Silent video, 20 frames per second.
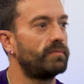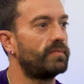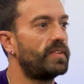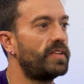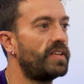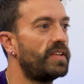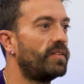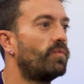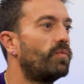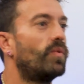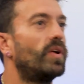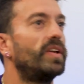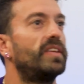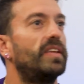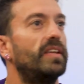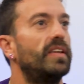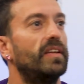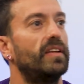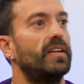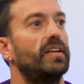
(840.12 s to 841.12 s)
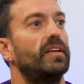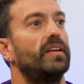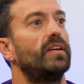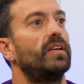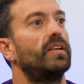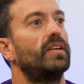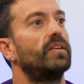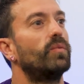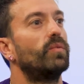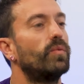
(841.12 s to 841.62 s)
what the
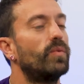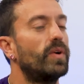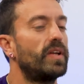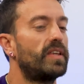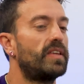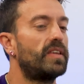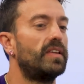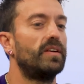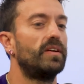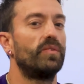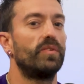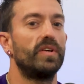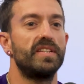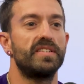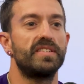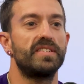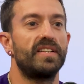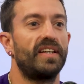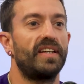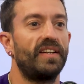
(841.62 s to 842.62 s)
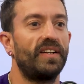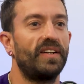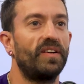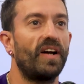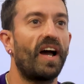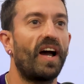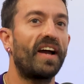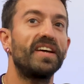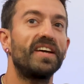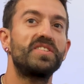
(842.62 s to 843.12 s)
reasoning,
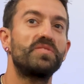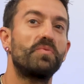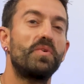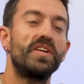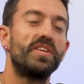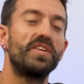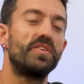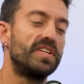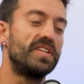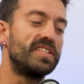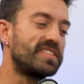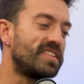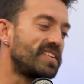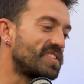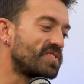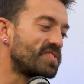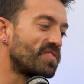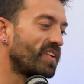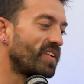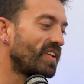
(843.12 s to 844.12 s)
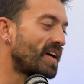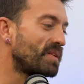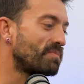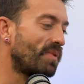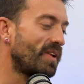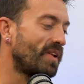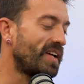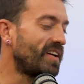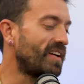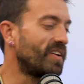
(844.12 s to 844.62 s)
I guess one of the reasonings for, like,
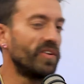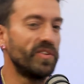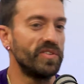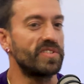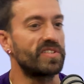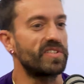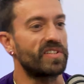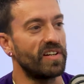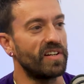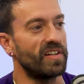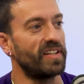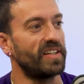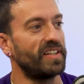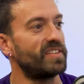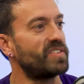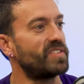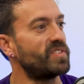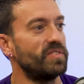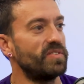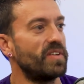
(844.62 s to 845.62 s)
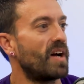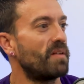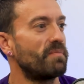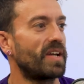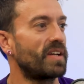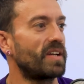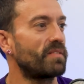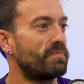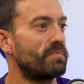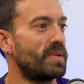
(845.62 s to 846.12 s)
plainclothes security to not
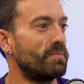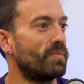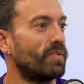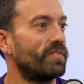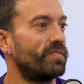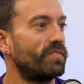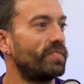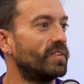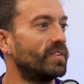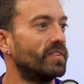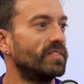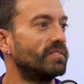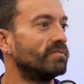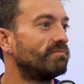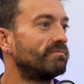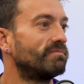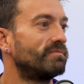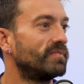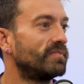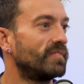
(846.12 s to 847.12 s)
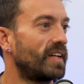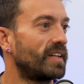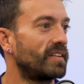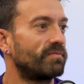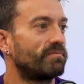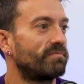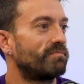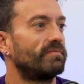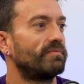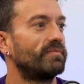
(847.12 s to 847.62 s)
make people feel like
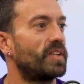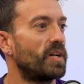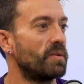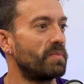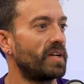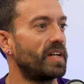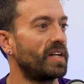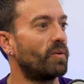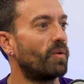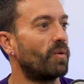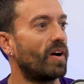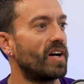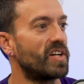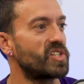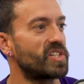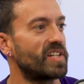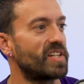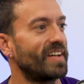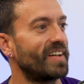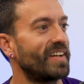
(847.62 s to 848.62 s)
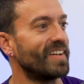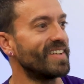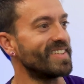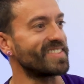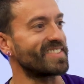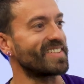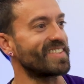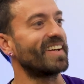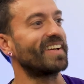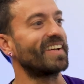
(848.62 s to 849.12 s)
they're being watched, I
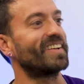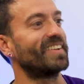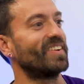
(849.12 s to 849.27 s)
guess. Like,